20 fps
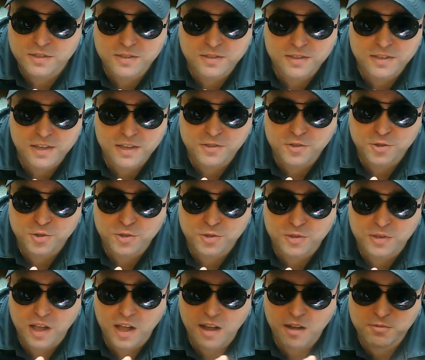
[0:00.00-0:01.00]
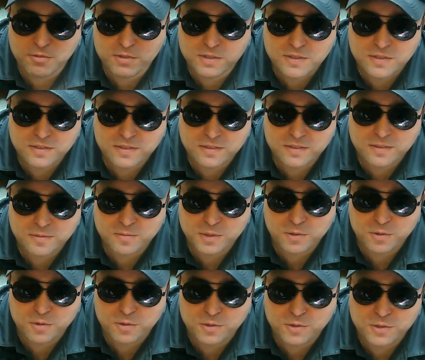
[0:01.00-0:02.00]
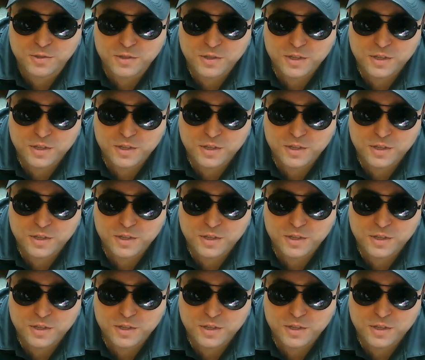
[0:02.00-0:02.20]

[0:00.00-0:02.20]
they just laughed because